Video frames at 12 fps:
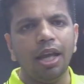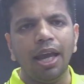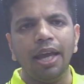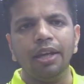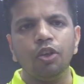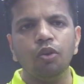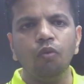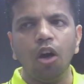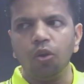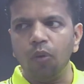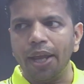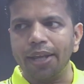and you
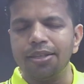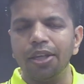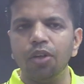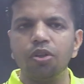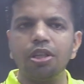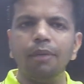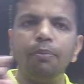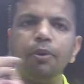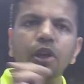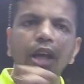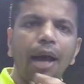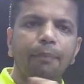want to execute some
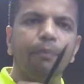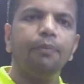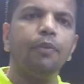program,